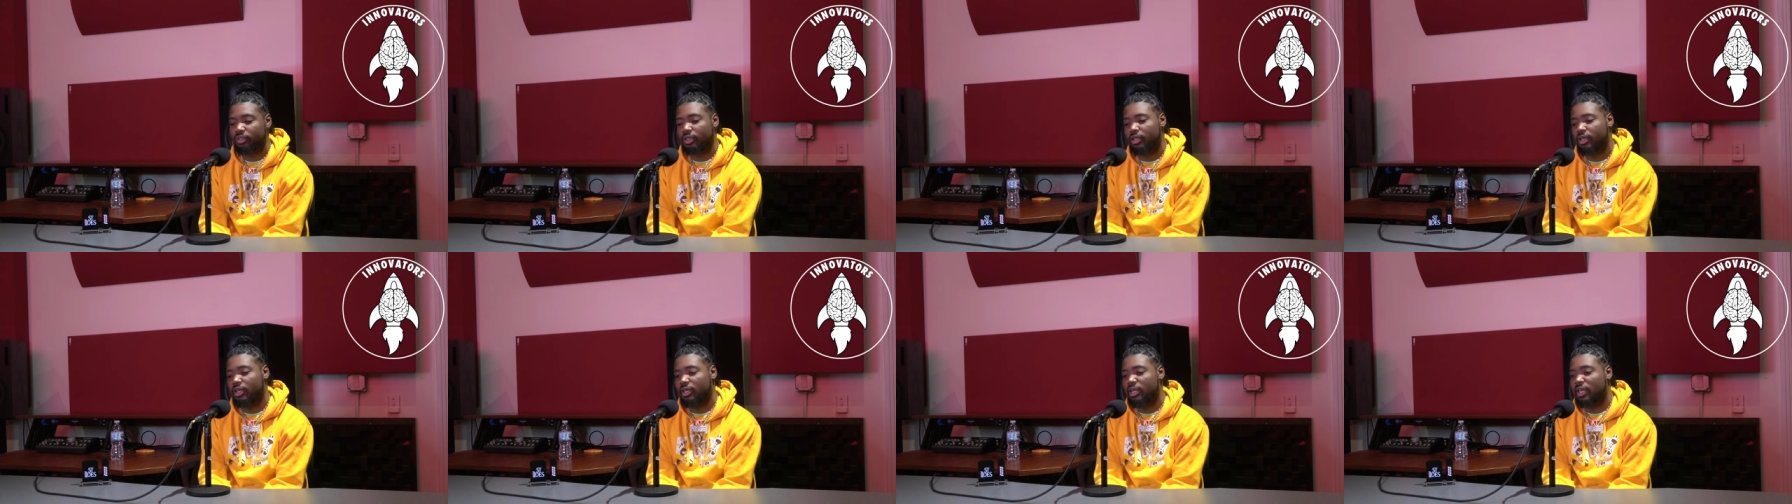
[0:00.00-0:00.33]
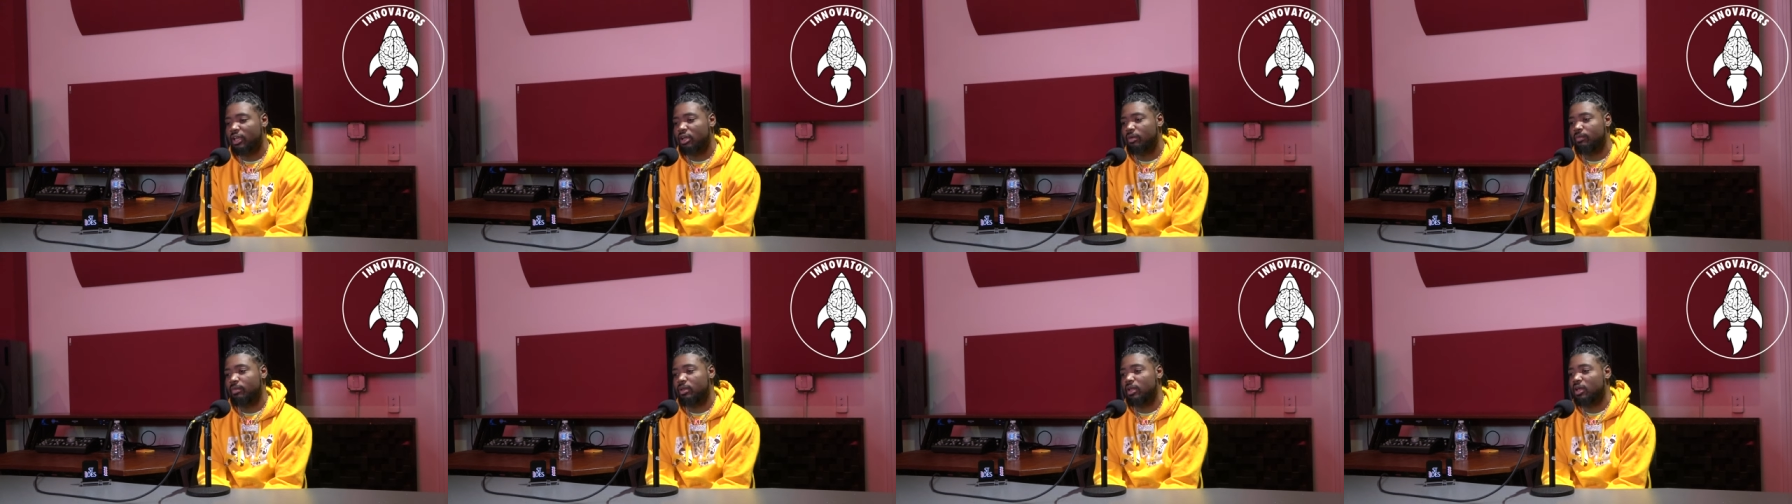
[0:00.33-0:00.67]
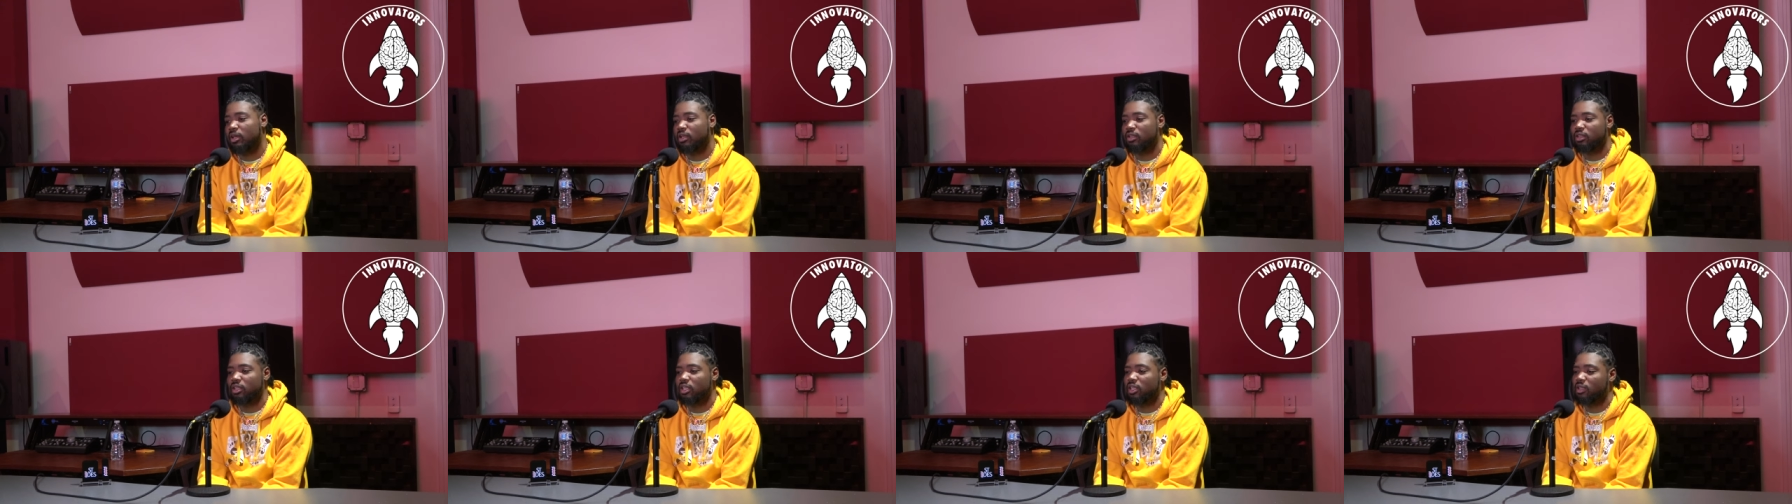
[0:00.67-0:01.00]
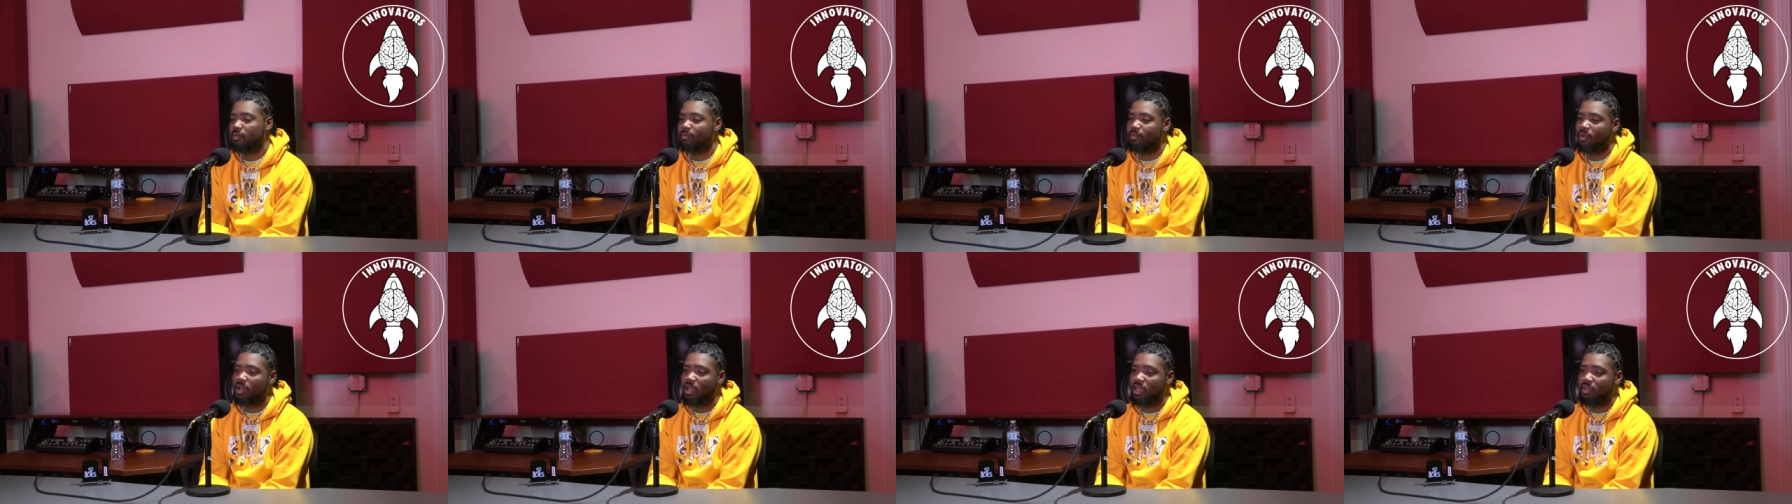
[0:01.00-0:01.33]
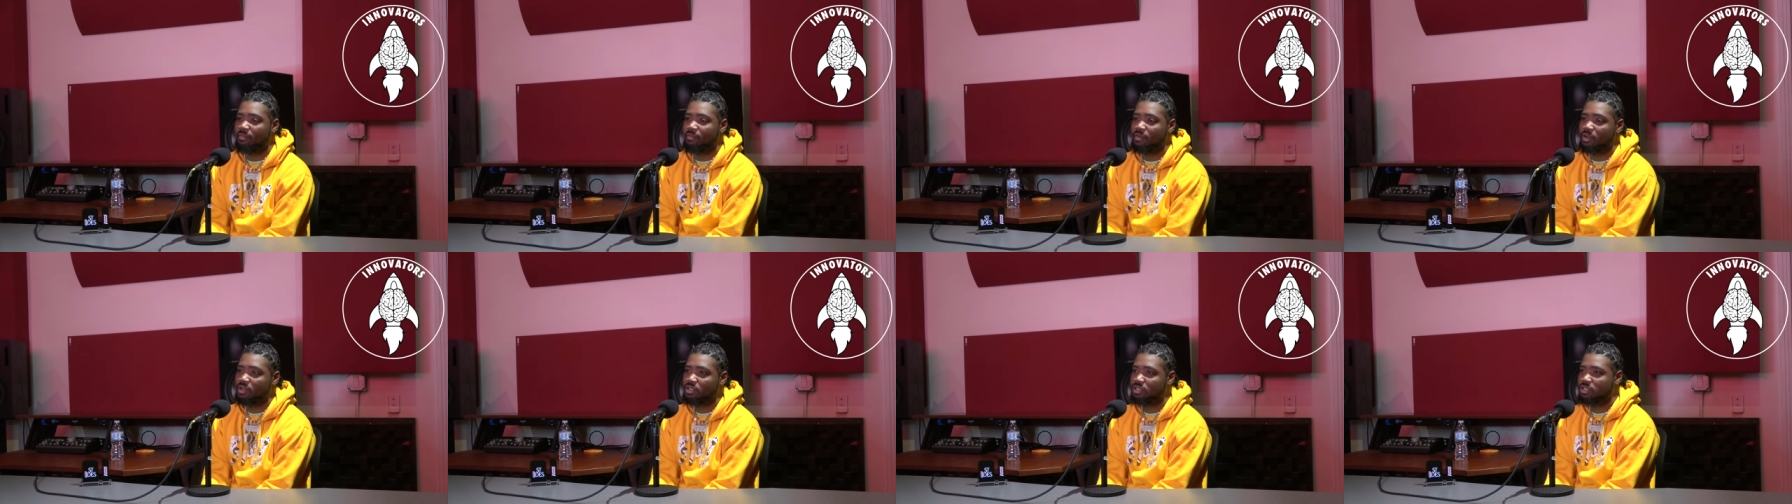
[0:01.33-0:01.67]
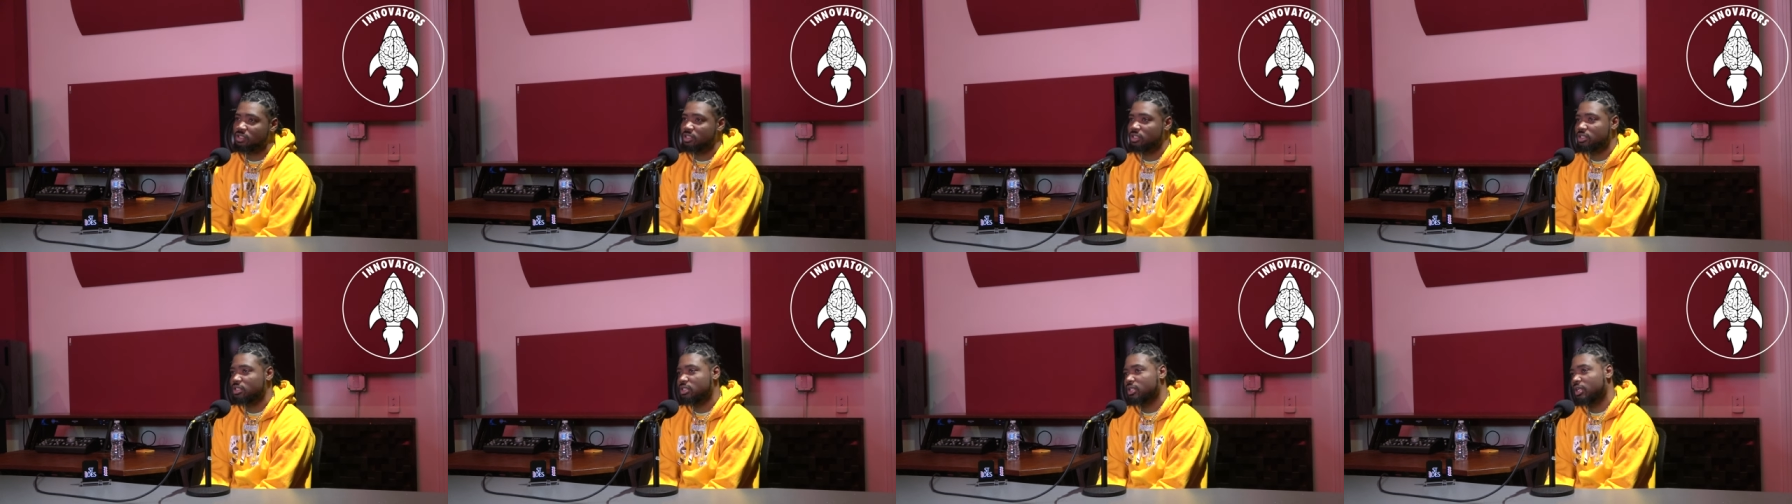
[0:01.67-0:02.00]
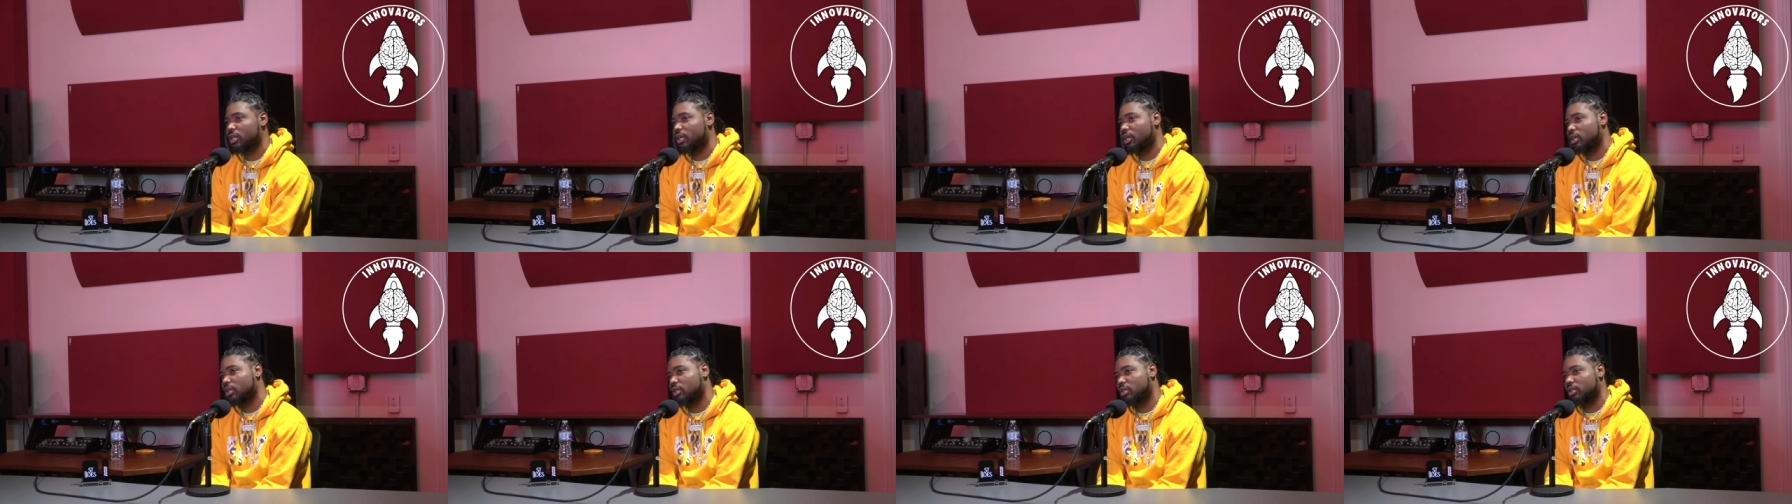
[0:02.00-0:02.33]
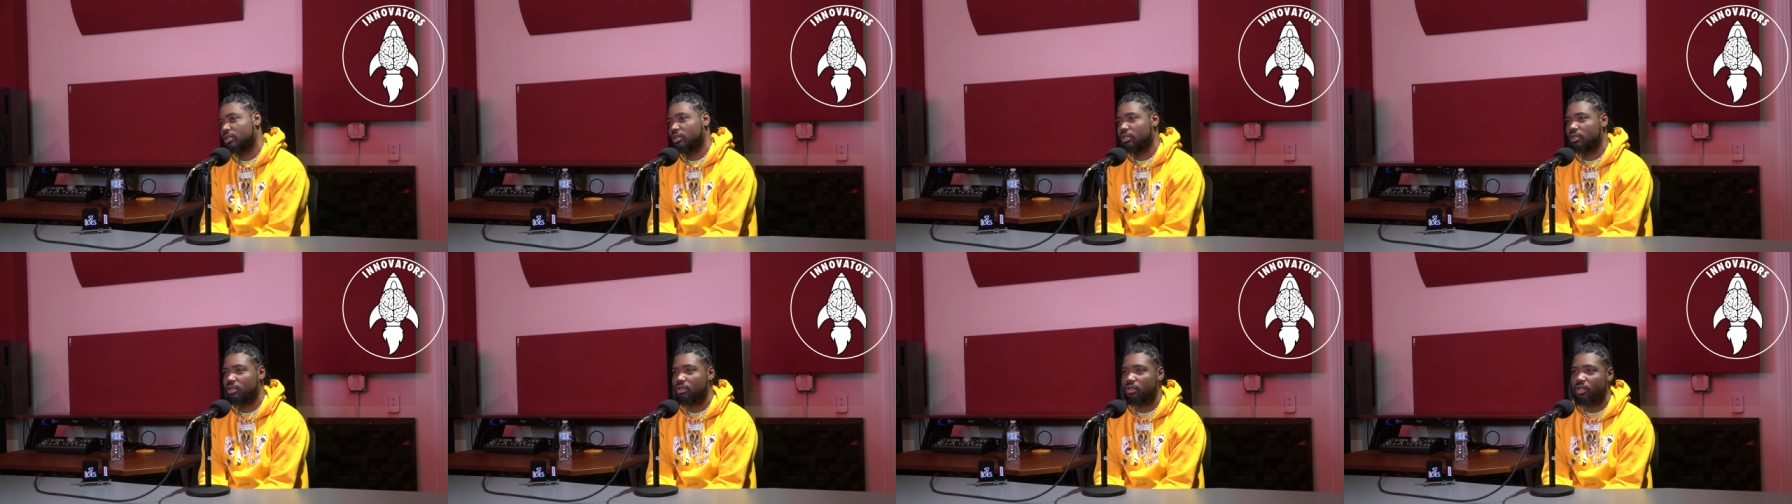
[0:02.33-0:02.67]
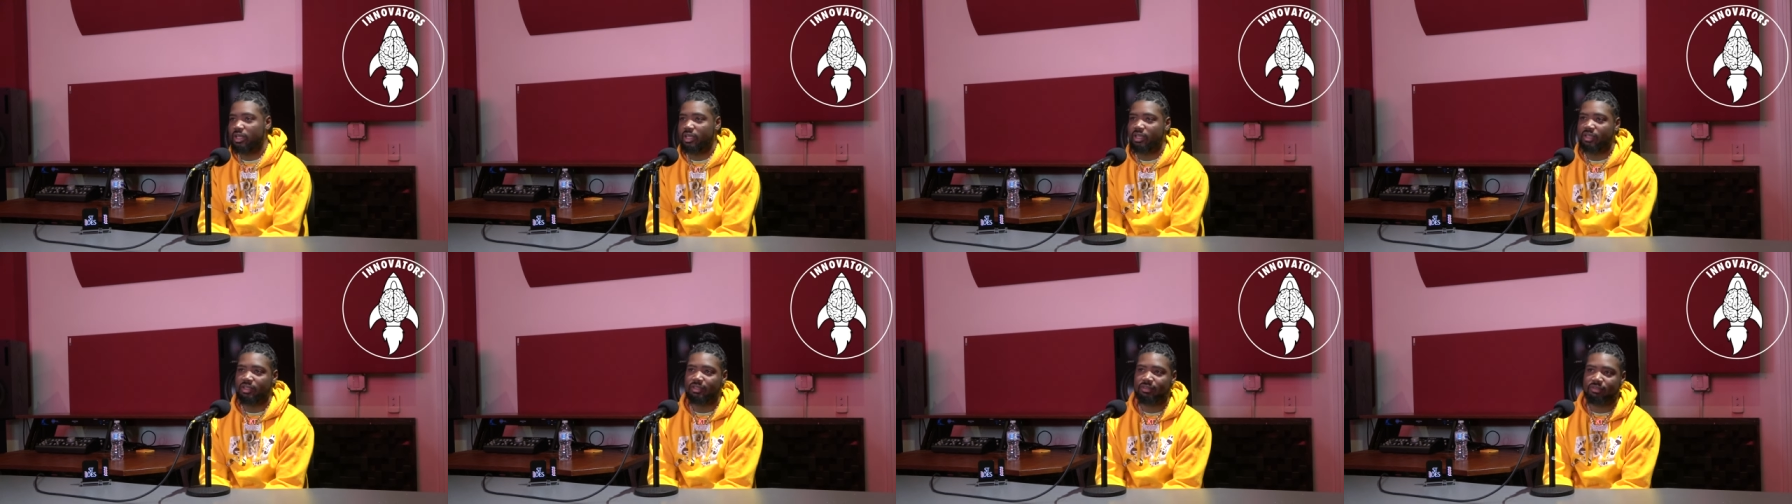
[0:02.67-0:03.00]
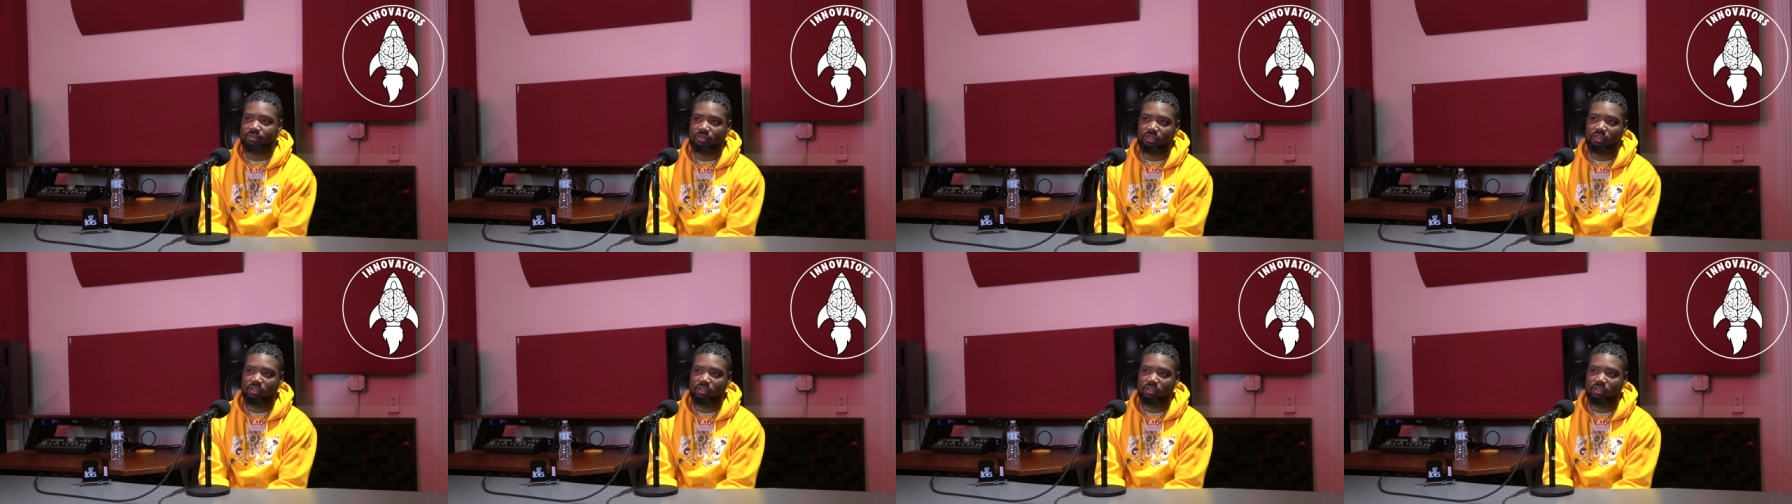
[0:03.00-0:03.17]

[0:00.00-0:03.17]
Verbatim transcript: hey, they're gonna be like thinking buying verses is like you know like